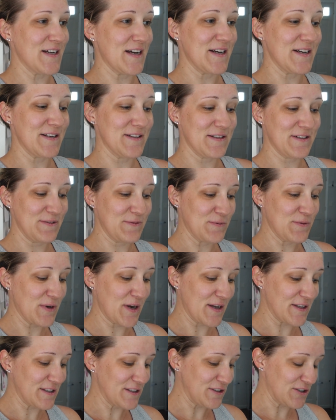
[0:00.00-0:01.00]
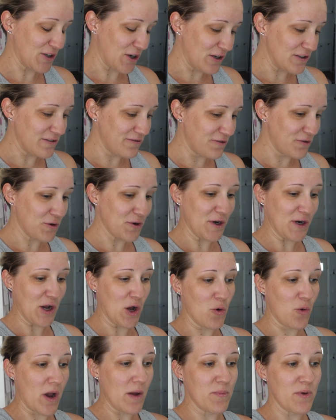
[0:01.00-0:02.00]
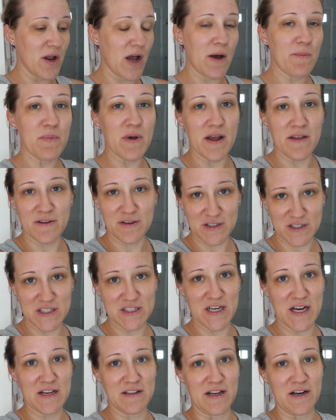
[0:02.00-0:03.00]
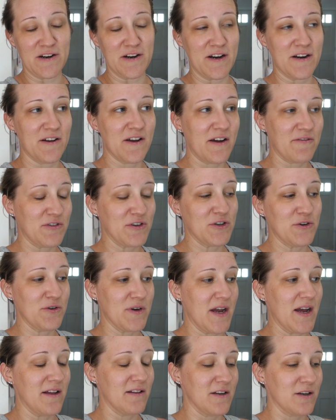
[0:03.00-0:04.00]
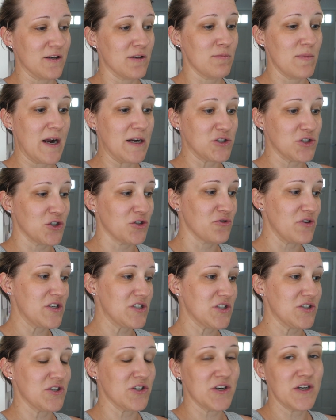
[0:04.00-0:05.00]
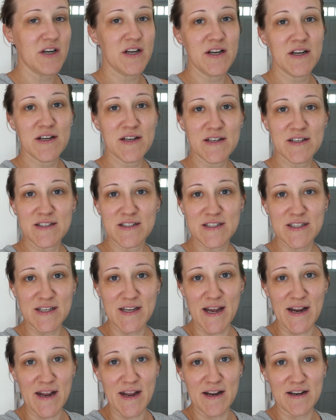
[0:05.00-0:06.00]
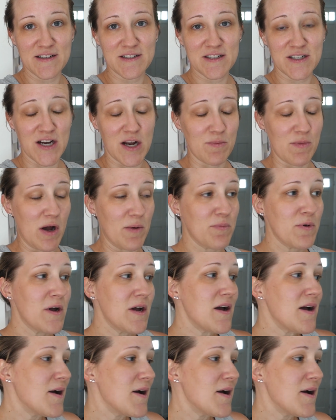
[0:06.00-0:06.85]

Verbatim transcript: It will get like dirt on the floor and I'll wipe it up and there's a stain there, and I'll have to go get like the magic eraser to get it to come up.